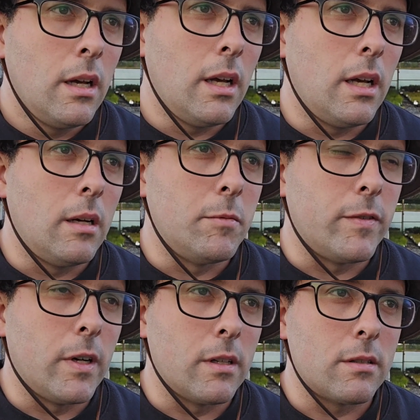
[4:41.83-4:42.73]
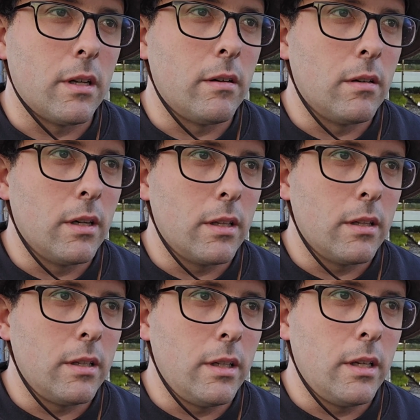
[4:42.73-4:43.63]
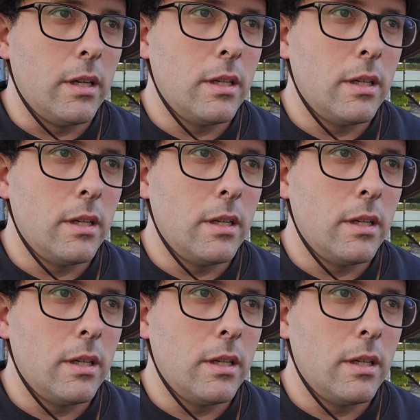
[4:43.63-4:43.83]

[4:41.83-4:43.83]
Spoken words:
if I understand it right, the